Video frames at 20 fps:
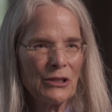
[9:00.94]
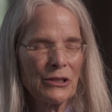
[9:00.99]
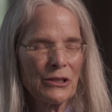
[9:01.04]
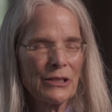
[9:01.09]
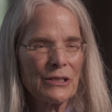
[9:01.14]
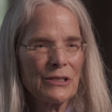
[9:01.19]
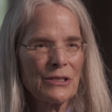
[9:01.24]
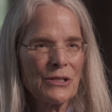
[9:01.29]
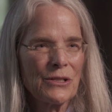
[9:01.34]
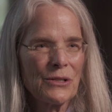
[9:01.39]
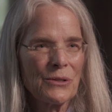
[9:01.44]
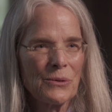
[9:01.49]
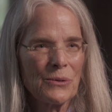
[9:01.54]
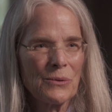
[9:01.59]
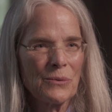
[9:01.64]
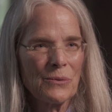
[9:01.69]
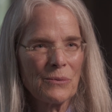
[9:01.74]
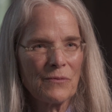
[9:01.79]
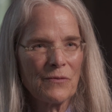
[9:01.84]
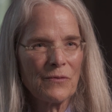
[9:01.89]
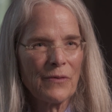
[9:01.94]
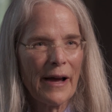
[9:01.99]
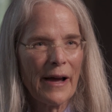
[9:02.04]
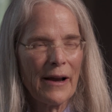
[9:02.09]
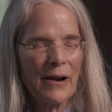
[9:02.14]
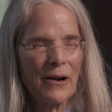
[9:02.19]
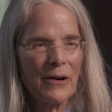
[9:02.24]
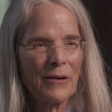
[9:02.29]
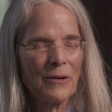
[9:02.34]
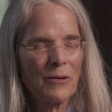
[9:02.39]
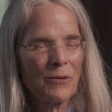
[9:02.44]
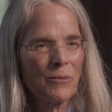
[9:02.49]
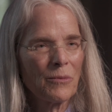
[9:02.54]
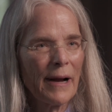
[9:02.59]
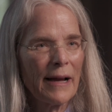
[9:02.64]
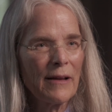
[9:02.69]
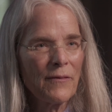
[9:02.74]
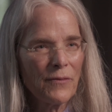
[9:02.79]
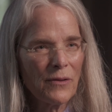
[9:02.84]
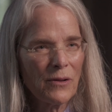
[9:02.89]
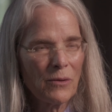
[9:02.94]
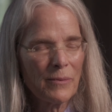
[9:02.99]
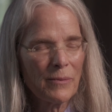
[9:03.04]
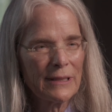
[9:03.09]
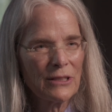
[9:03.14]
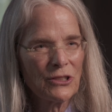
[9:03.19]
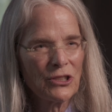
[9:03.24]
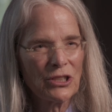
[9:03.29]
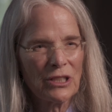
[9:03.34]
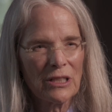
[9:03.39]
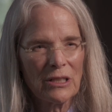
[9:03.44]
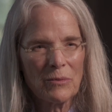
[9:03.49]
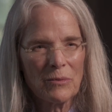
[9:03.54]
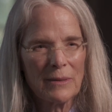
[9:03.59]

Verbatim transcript: learned to fire a rifle when she